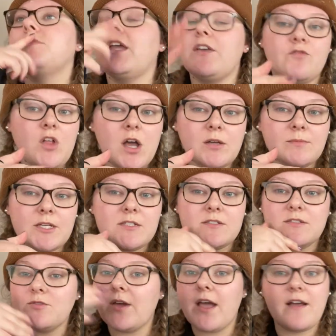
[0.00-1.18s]
in Vlogmas.
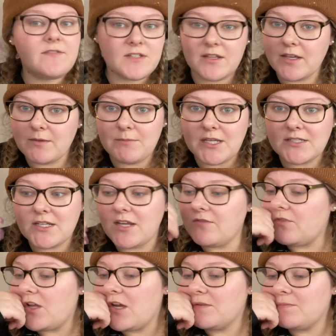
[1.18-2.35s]
So I have to like maintain
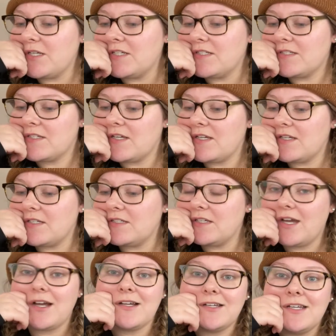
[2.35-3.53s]
Vlogmas and
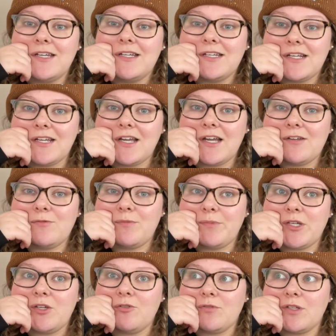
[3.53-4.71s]
yeah, getting ahead would
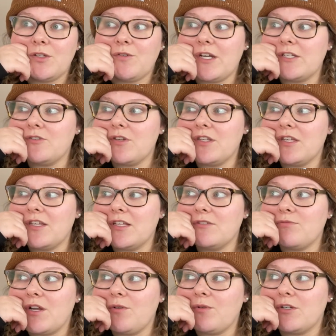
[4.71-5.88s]
be really great. So I think that's
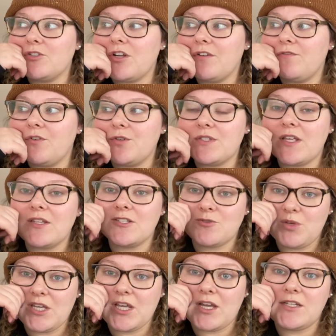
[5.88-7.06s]
what I want to try to focus on this
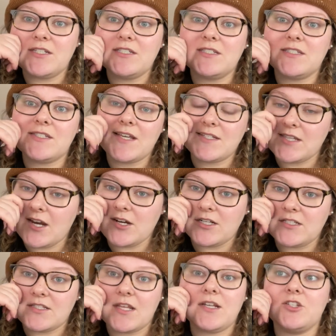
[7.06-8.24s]
weekend is like Saturday
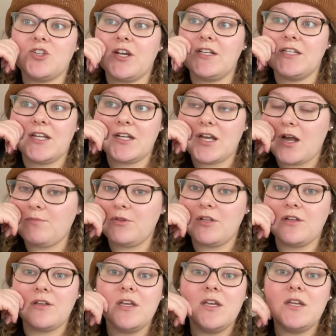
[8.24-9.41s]
and Sunday trying to get a
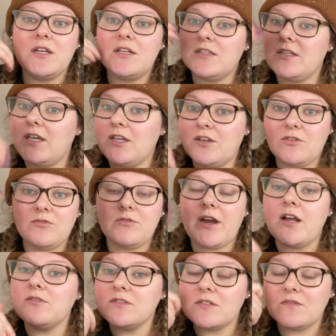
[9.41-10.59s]
couple like
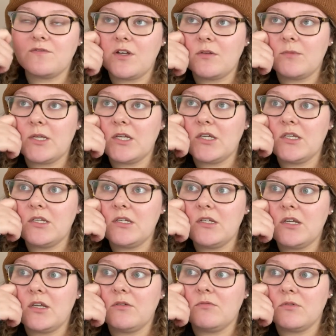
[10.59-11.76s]
rounds of filming in.
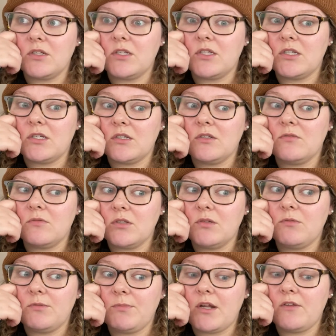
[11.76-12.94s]
I really, really
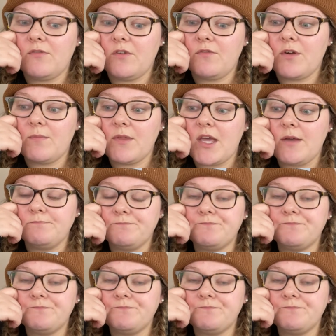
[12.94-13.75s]
would benefit from that.